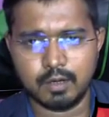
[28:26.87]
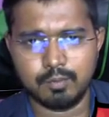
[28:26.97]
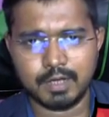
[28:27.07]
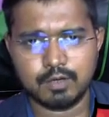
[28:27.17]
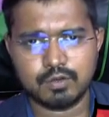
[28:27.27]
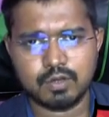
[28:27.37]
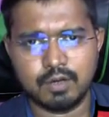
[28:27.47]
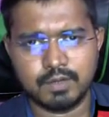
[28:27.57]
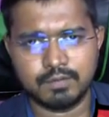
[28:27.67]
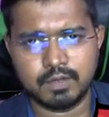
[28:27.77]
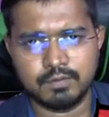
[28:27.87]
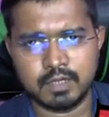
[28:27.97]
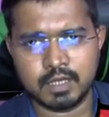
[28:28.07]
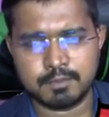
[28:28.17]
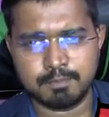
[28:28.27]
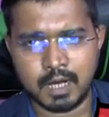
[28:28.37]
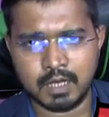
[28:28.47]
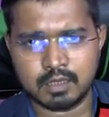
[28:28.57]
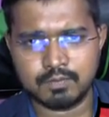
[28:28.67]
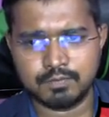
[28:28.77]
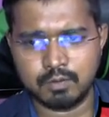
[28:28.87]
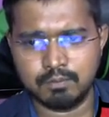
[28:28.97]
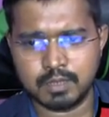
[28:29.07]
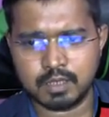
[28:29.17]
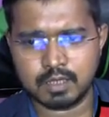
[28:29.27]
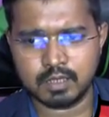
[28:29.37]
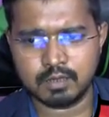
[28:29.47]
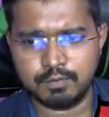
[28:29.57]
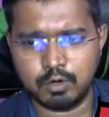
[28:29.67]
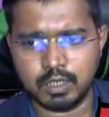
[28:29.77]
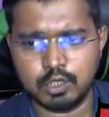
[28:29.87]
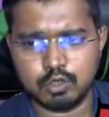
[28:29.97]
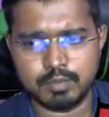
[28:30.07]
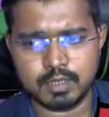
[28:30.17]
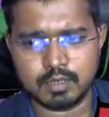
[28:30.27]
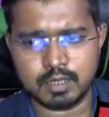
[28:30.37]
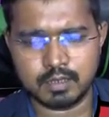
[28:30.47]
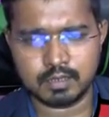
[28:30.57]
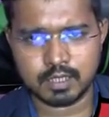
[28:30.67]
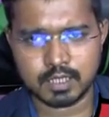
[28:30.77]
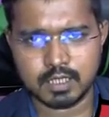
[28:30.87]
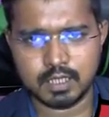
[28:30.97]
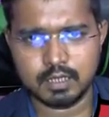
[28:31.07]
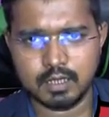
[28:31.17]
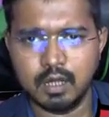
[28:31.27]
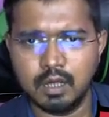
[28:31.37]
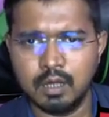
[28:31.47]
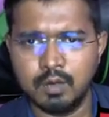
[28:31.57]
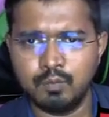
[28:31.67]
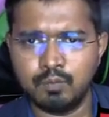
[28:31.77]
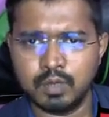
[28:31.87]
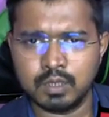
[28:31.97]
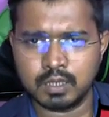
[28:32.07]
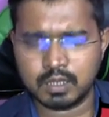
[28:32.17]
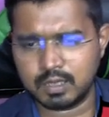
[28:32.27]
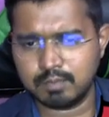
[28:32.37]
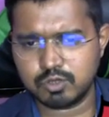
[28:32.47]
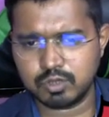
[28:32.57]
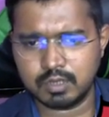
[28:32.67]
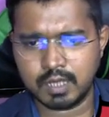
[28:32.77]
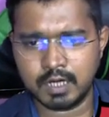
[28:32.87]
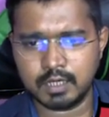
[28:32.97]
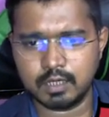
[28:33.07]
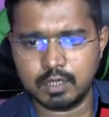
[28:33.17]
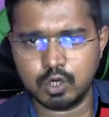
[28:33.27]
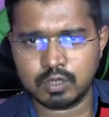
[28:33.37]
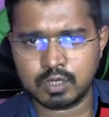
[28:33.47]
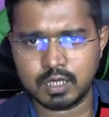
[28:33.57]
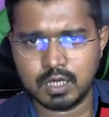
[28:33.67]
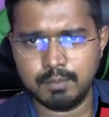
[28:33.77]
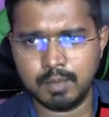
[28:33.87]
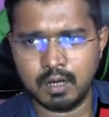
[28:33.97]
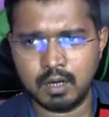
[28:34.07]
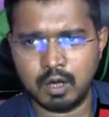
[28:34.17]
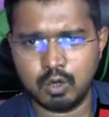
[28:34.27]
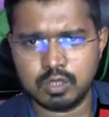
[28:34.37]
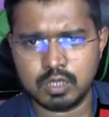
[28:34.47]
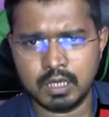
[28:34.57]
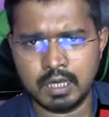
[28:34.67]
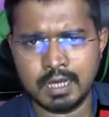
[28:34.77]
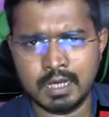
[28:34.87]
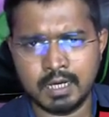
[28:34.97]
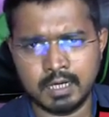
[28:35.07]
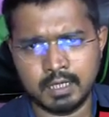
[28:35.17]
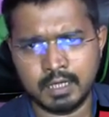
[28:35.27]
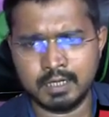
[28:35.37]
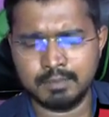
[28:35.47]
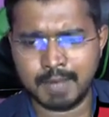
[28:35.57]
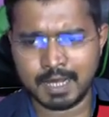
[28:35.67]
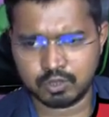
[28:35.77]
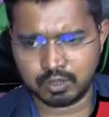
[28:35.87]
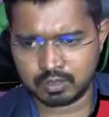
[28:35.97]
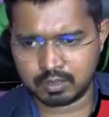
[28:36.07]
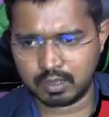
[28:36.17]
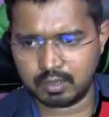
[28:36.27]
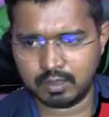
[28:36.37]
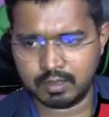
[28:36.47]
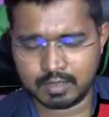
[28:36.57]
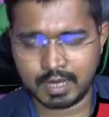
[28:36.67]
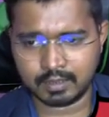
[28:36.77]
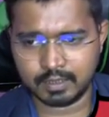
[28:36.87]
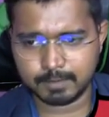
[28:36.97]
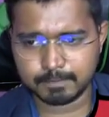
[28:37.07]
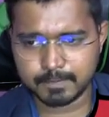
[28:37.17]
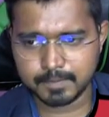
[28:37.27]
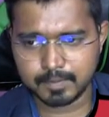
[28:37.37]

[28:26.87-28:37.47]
Now, Microsoft have given us paths from Business Central 14 to Business Central 16, with an assumption that your schema on CAL and AL matches exactly.